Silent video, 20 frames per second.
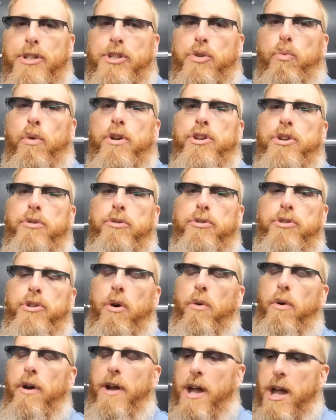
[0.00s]
when you
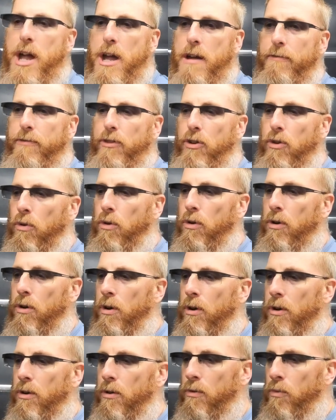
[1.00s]
don't have your
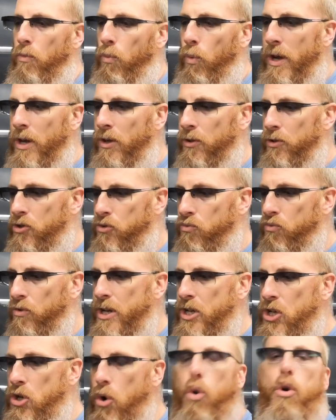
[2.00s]
wheels
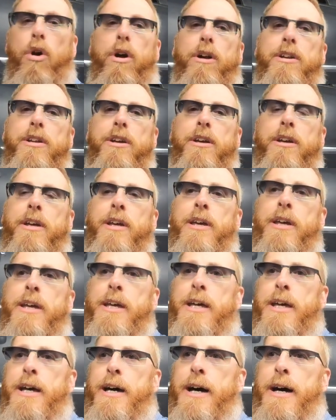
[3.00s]
retorqued
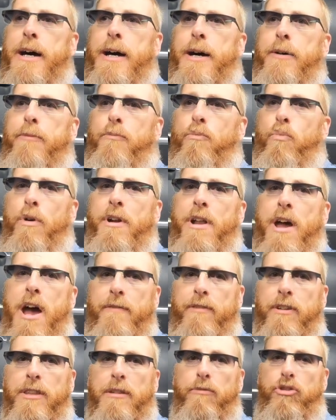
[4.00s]
um, when
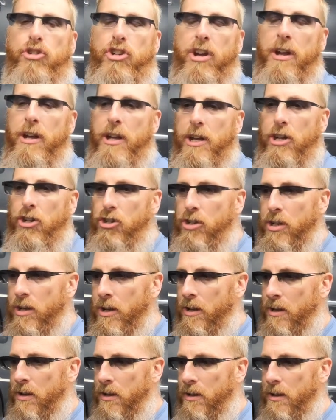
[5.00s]
having them changed
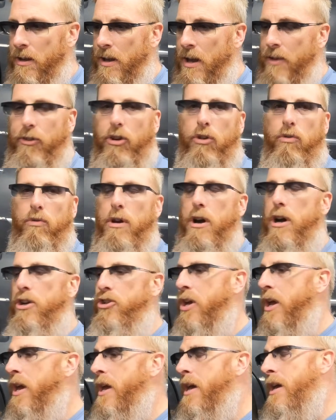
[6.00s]
at the garage.
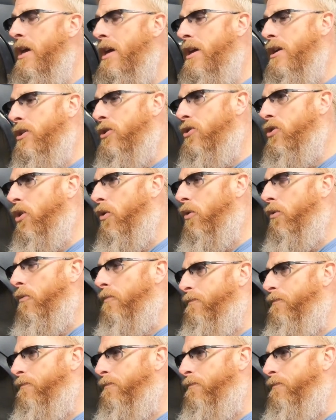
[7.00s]
So,